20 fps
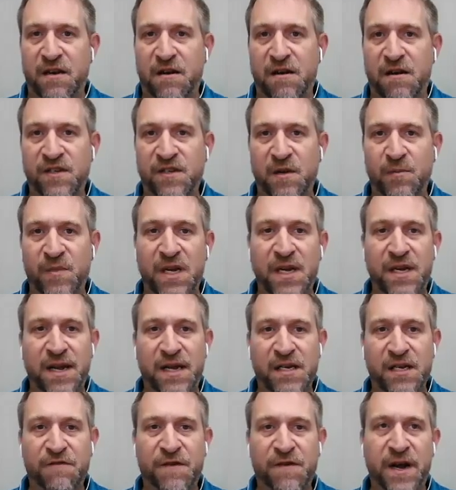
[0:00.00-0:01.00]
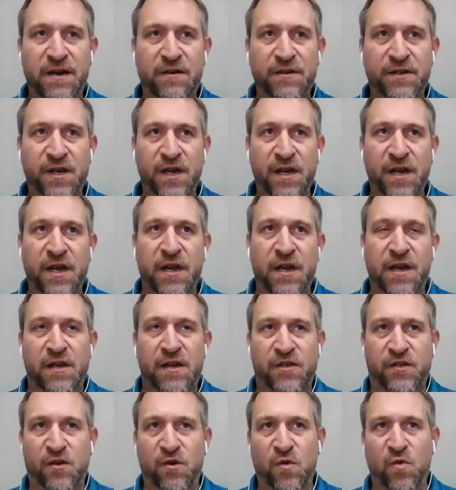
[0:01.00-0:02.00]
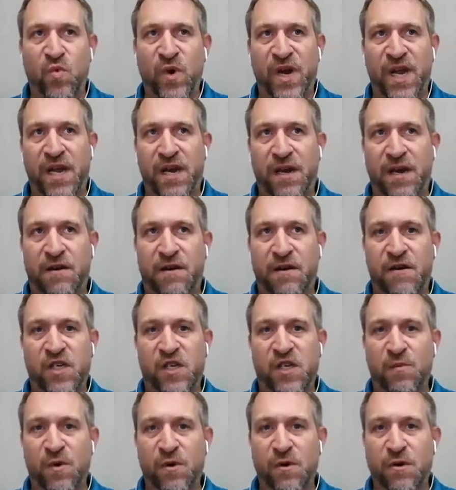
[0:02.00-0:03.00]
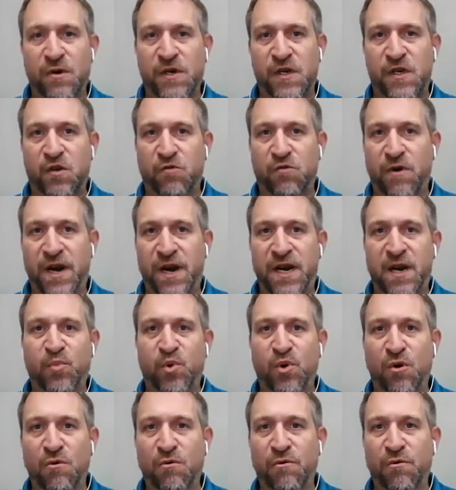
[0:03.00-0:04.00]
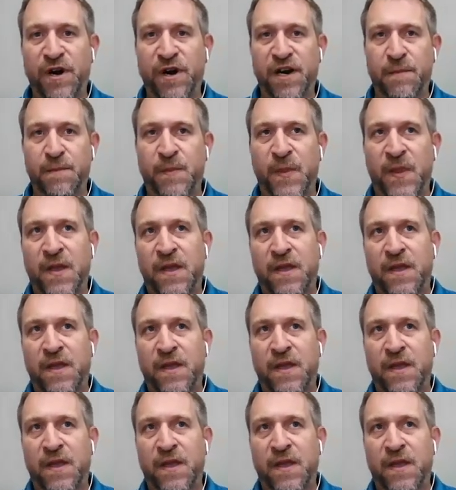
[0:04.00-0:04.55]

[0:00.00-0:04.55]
custom EDS files. So when a customer is creating a program,